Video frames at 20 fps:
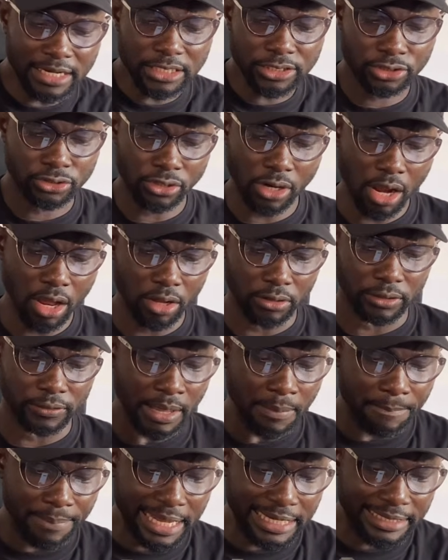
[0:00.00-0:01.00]
strong,
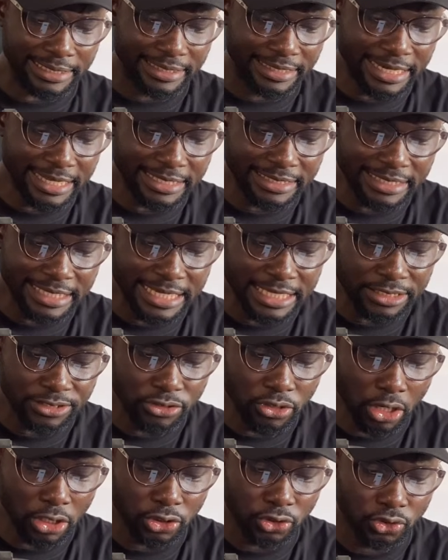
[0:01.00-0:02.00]
but this is
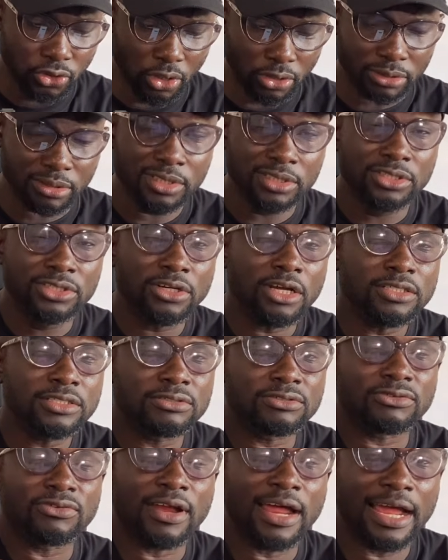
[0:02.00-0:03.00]
not strong.
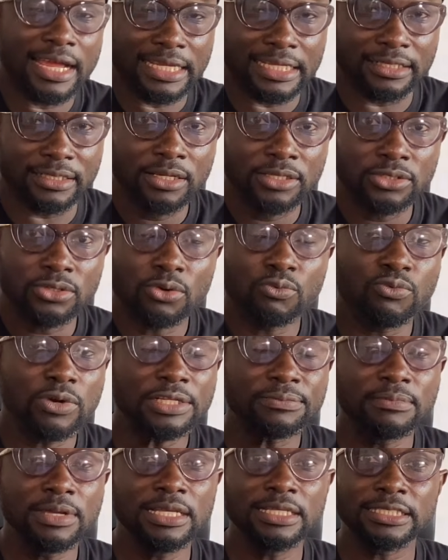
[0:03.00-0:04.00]
Just trying. So
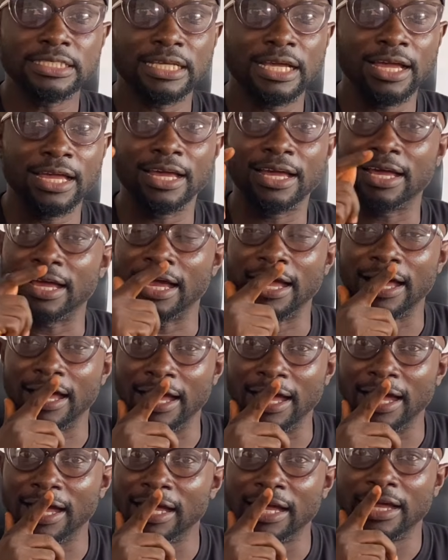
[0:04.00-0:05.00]
which means
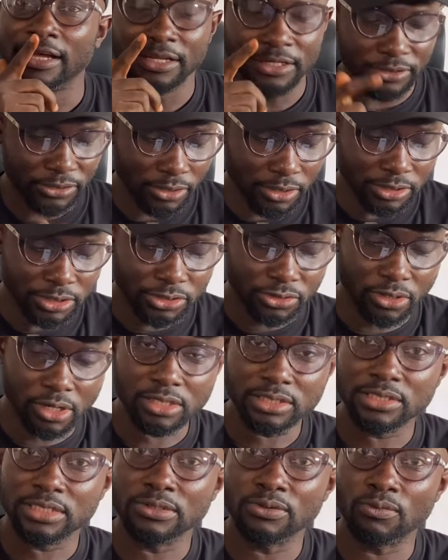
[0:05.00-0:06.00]
don't
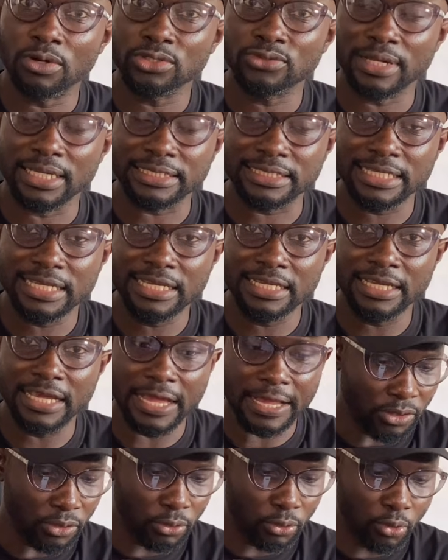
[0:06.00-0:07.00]
trust what you are saying
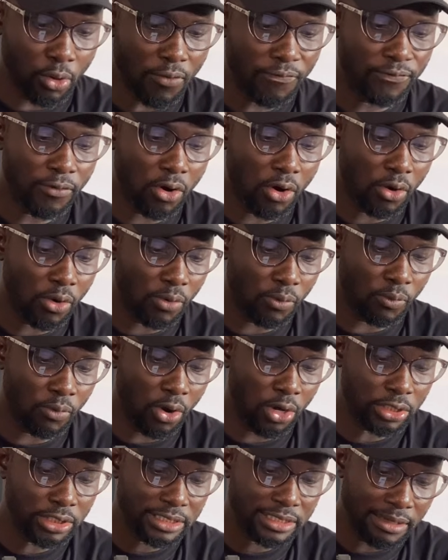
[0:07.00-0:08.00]
here. Go for
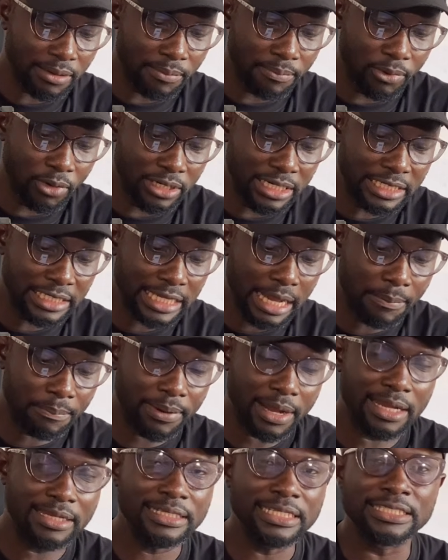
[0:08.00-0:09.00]
what Bollinger
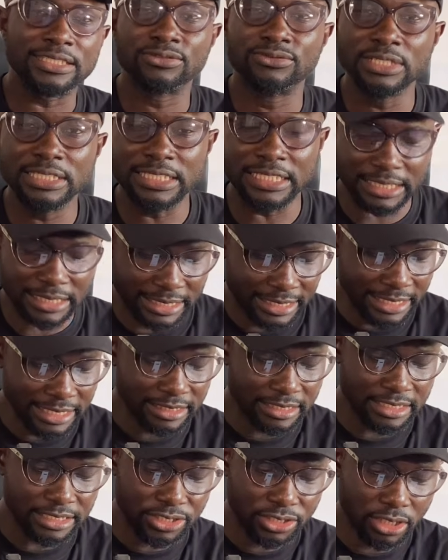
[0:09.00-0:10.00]
Band is reading.
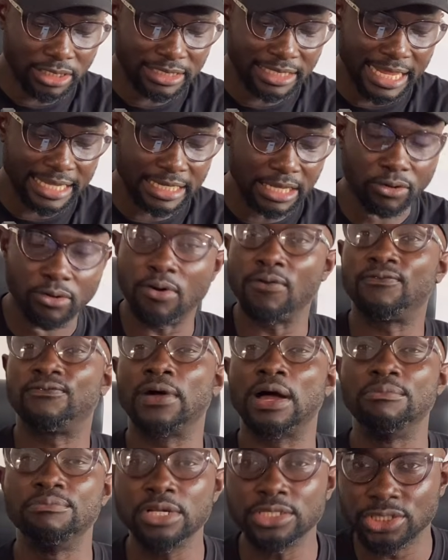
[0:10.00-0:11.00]
This is just like a
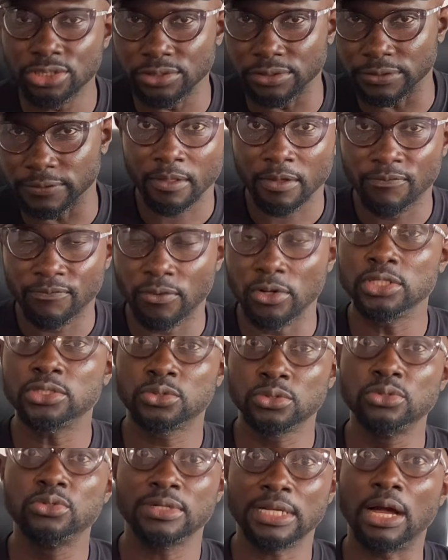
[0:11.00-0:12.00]
confirmation for you
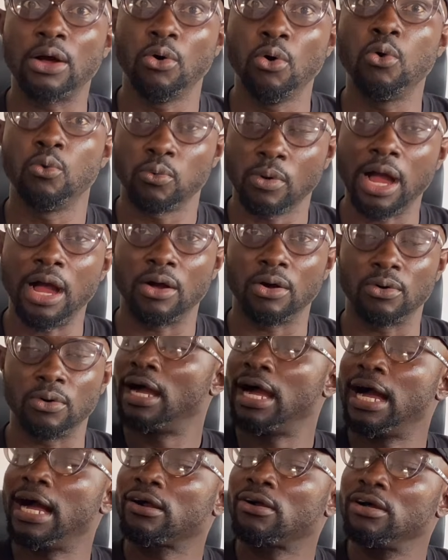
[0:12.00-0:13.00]
to know that, oh wow,
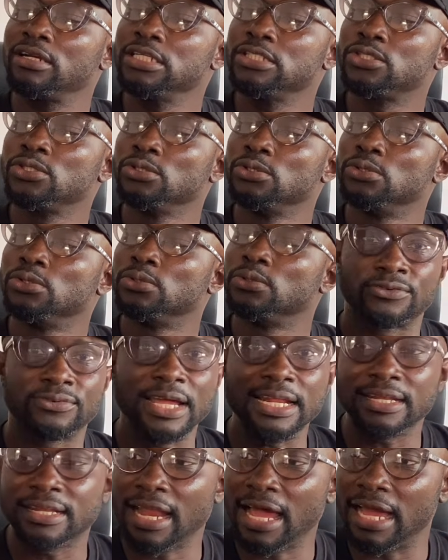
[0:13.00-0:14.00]
according to
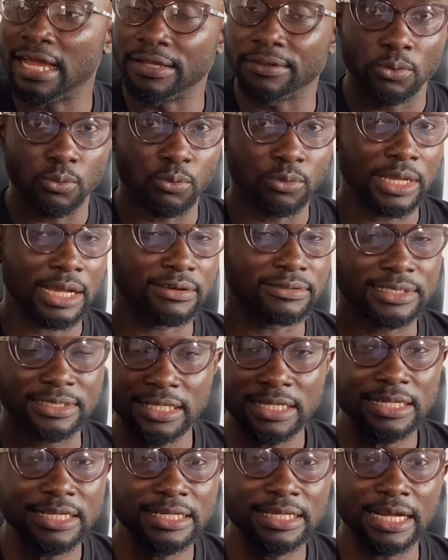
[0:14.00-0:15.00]
trend line, we have
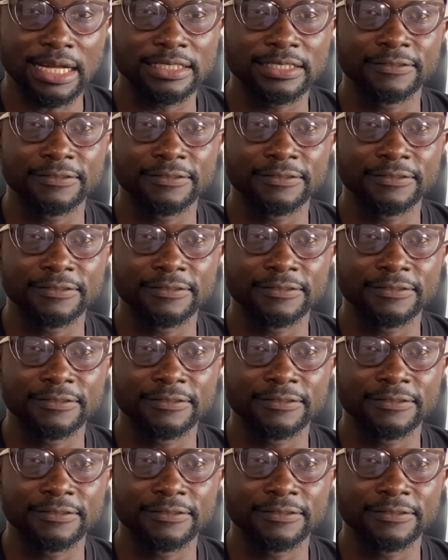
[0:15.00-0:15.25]
seen it that